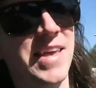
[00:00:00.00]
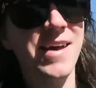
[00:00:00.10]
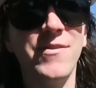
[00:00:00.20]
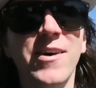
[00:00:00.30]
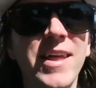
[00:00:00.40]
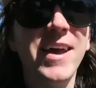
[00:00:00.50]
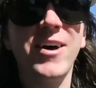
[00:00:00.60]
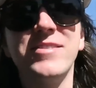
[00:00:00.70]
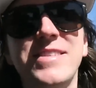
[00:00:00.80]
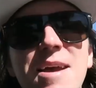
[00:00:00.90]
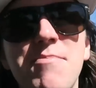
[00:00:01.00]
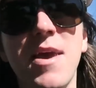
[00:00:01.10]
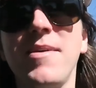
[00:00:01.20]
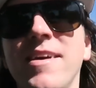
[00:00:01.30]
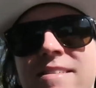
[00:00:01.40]
F L A all day,
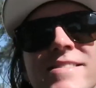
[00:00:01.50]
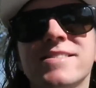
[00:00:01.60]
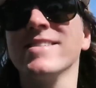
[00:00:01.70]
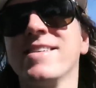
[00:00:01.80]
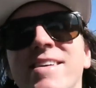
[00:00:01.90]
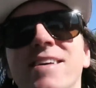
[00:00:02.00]
baby. Yeah,